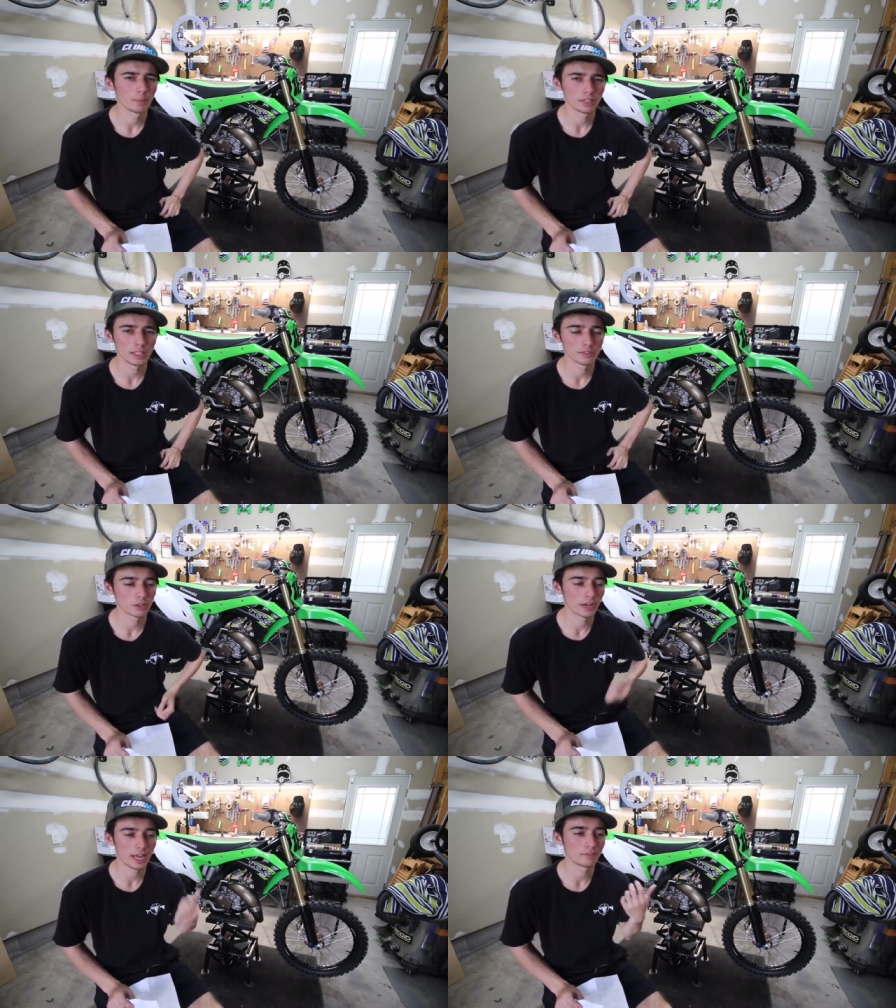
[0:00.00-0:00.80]
I believe,
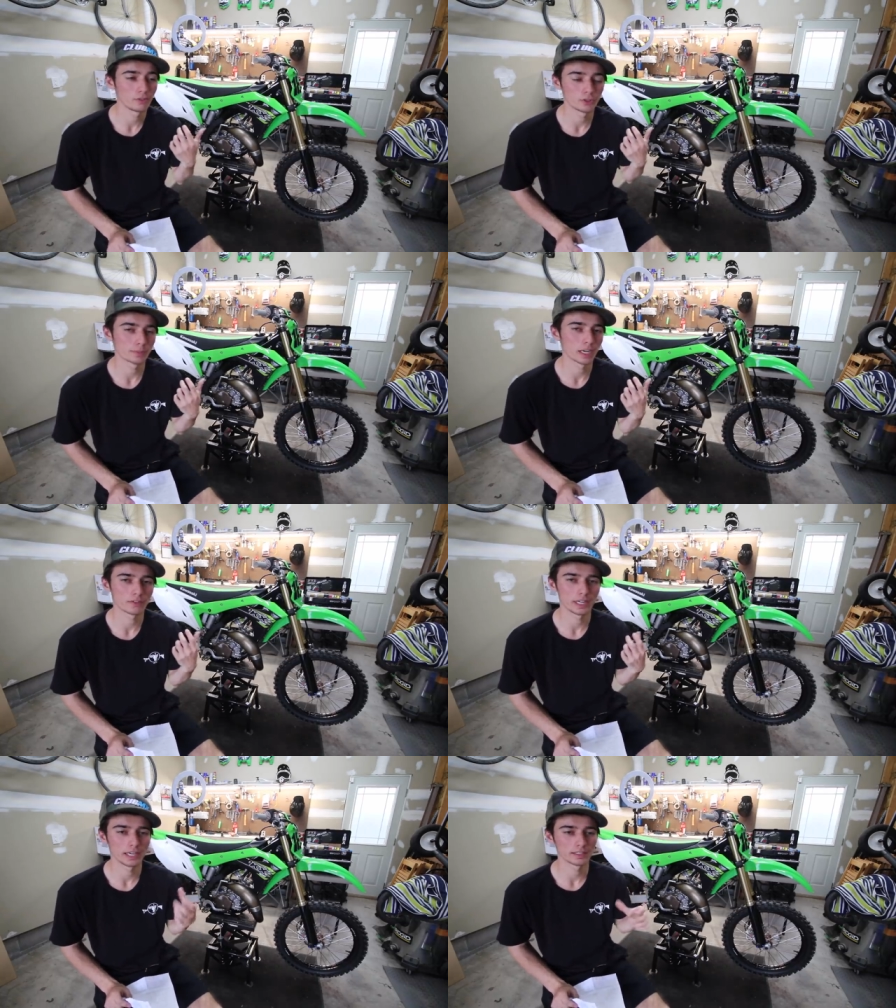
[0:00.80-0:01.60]
so I have 2 spare
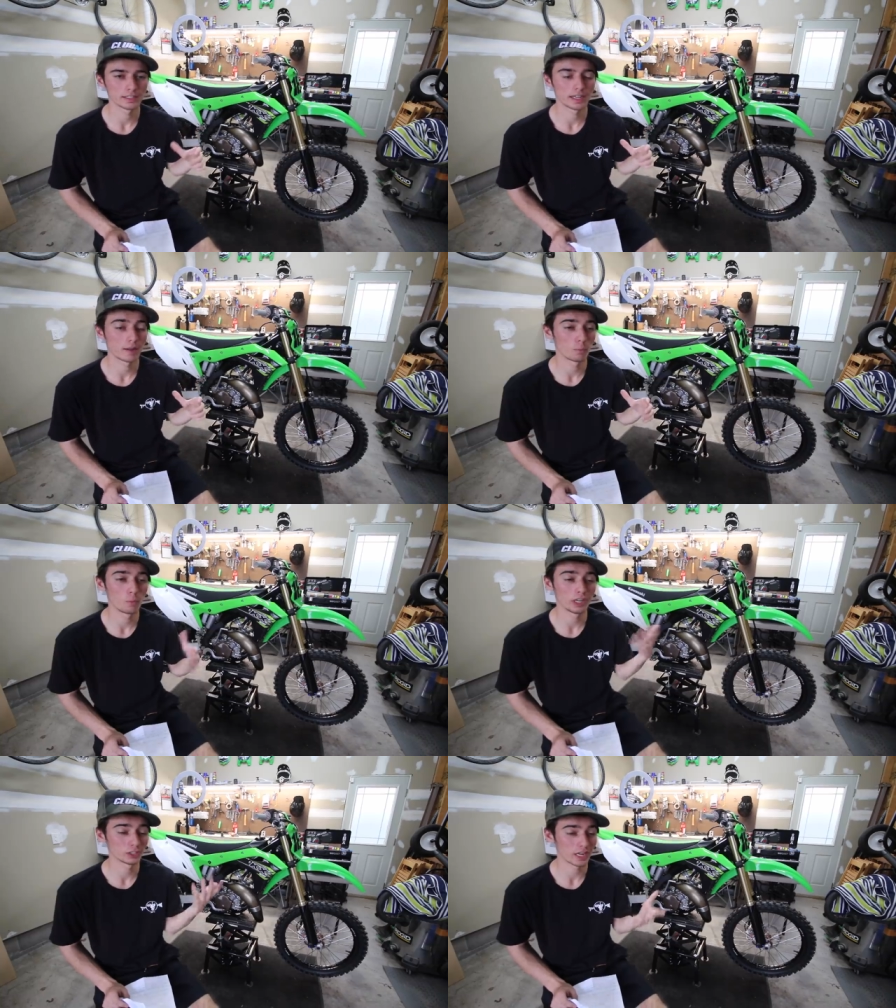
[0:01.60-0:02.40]
rings. And then I
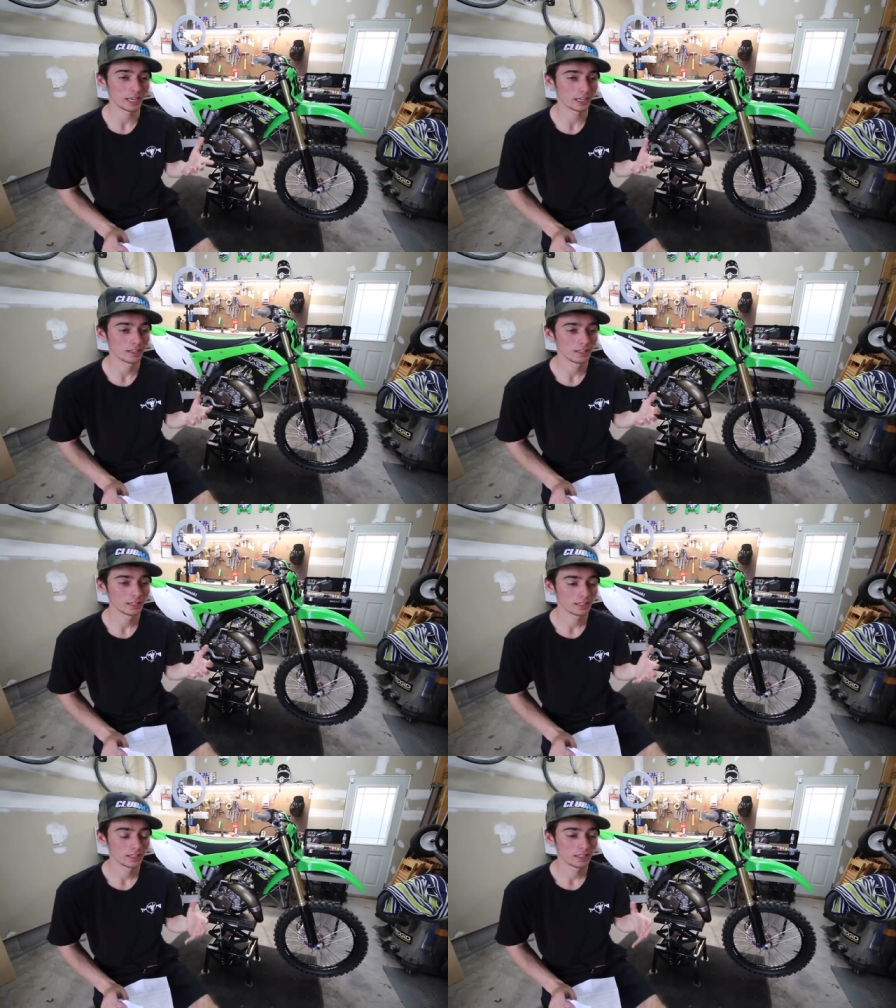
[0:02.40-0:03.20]
wish
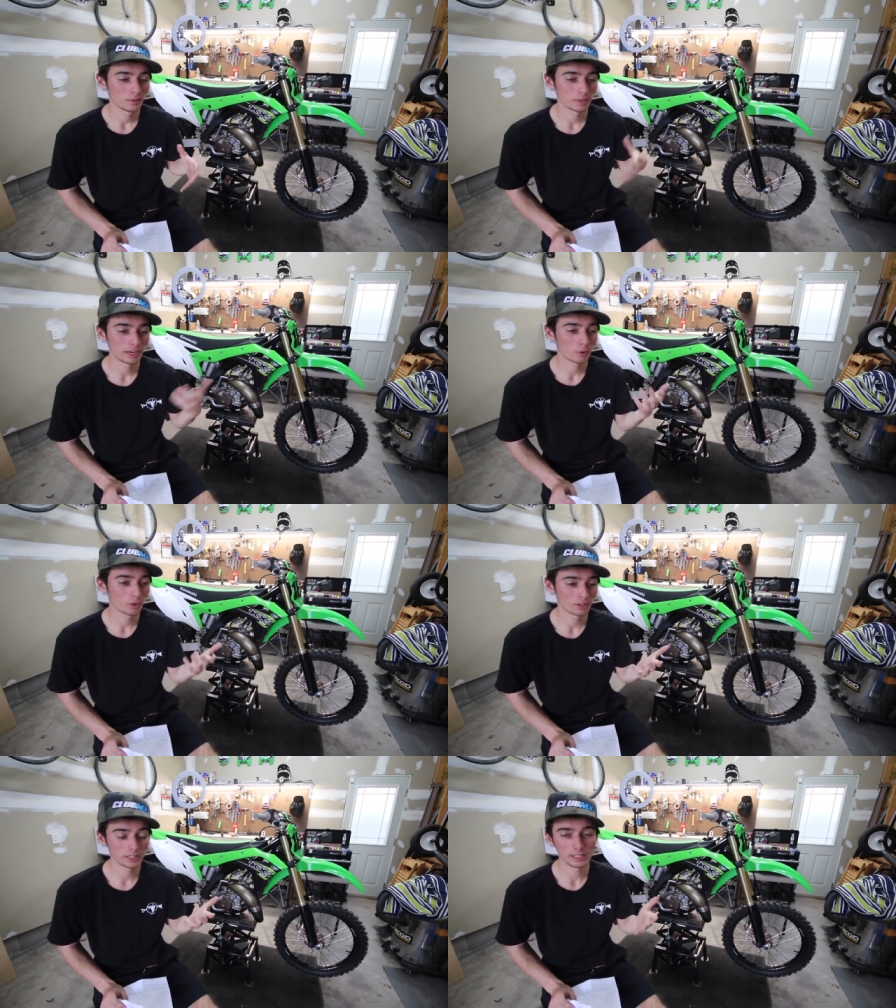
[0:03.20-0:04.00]
when I
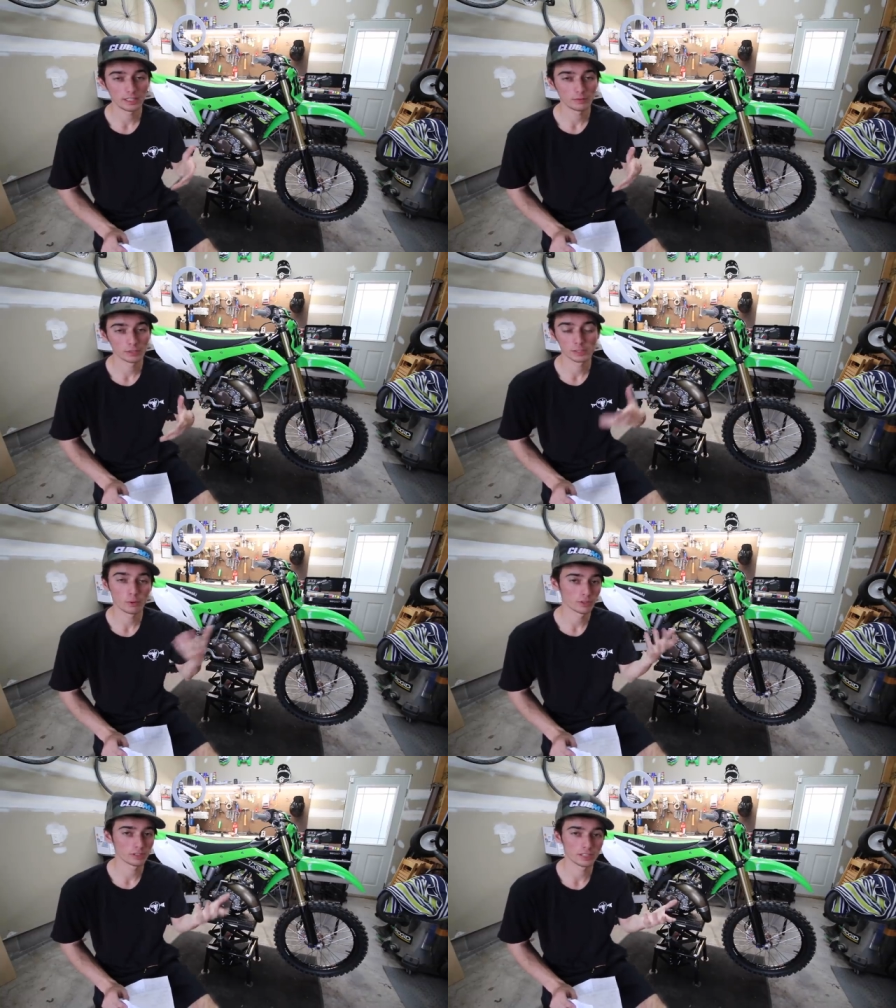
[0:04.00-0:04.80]
ordered it, he was
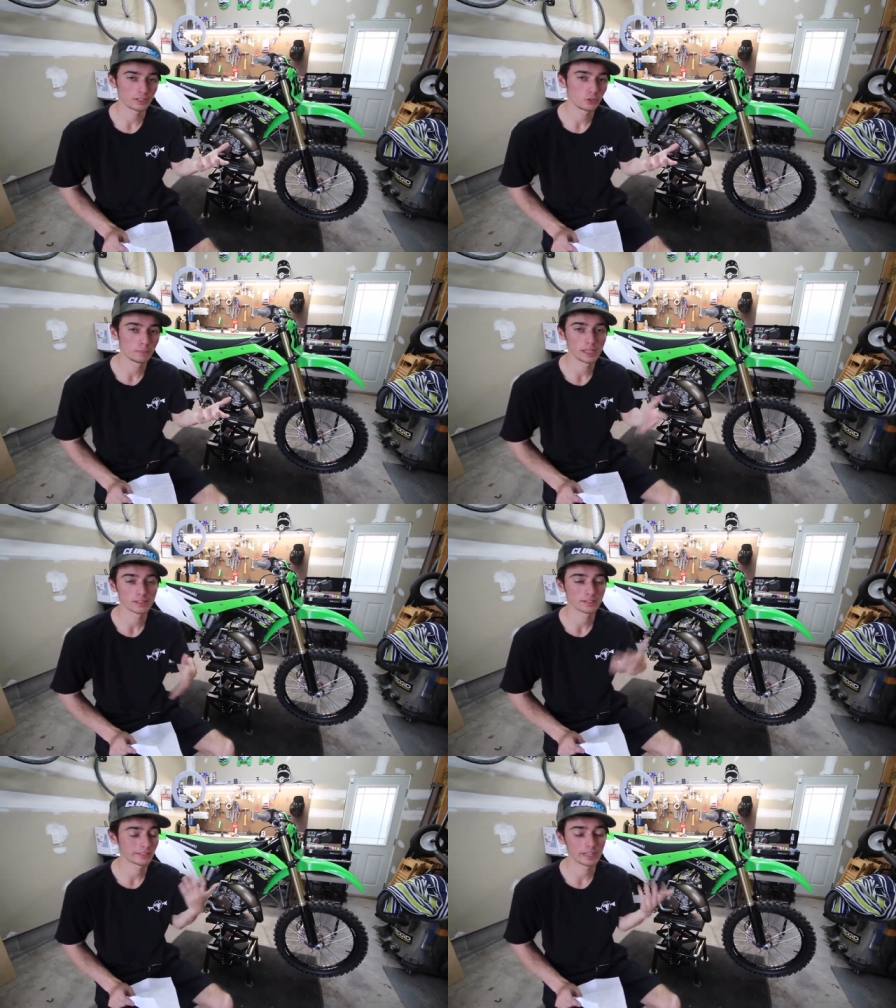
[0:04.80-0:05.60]
supposed to send 2
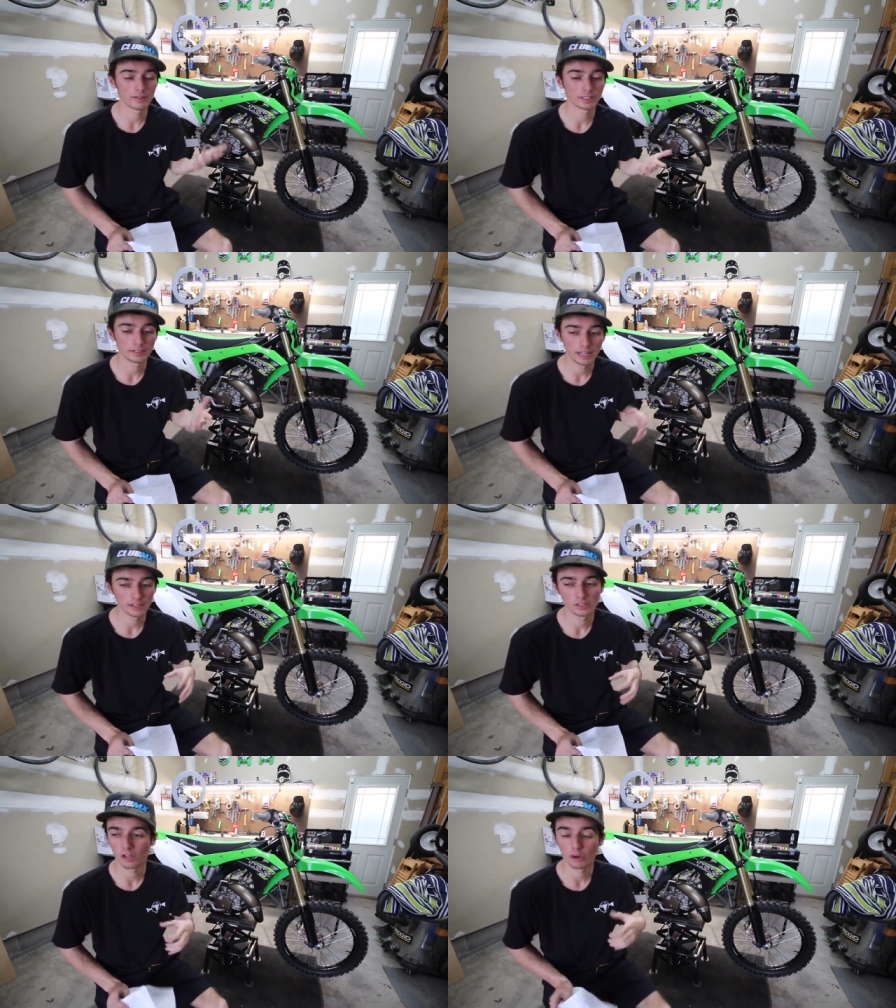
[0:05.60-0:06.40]
pistons, he never
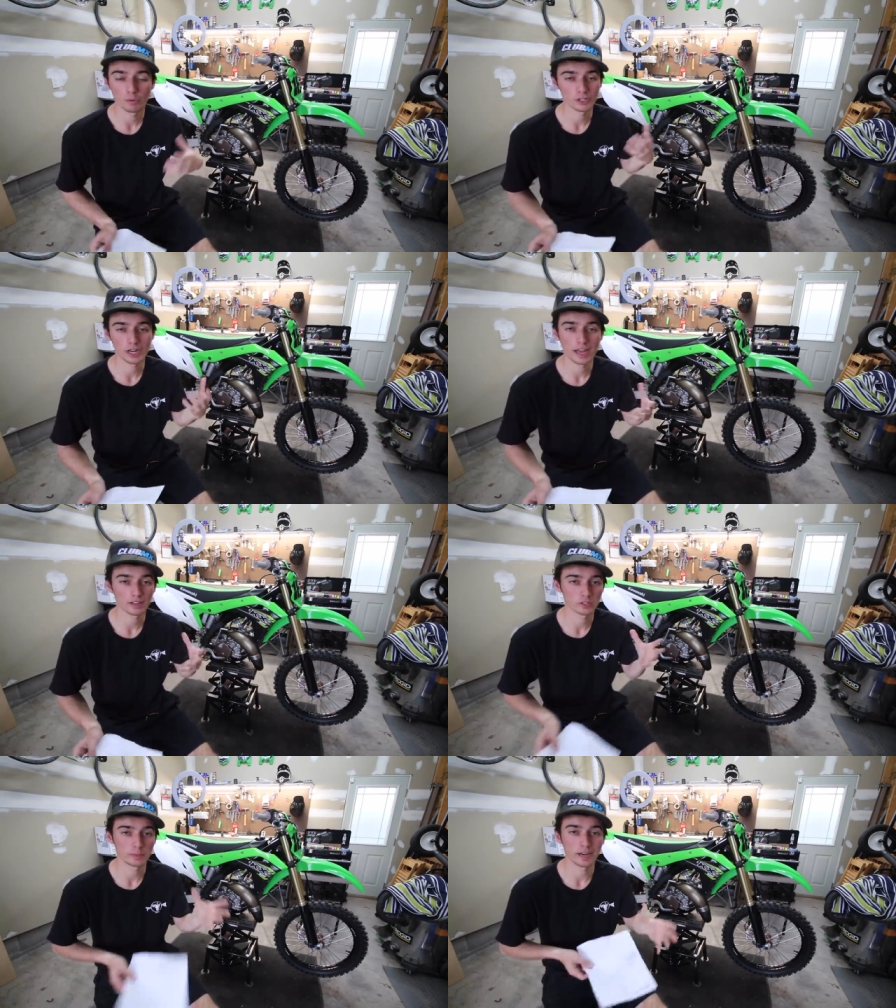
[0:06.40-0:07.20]
did. So I wish I had
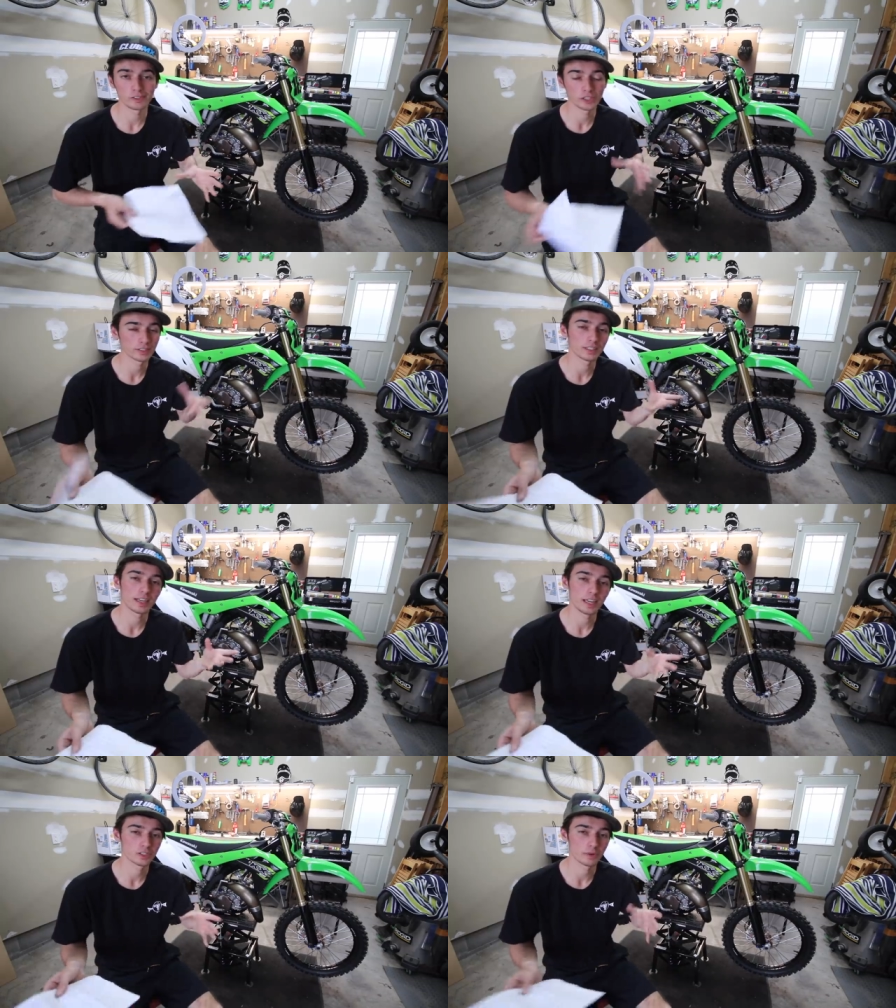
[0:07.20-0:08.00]
a spare just in
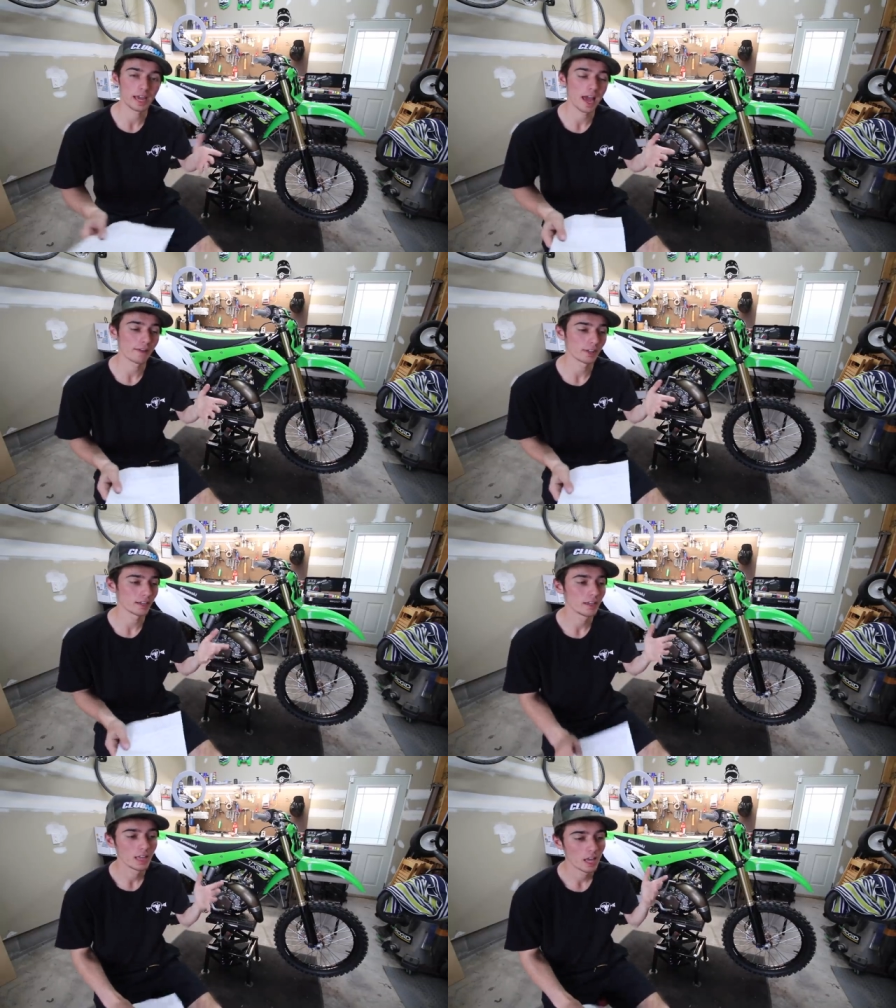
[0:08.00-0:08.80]
case, so I have it.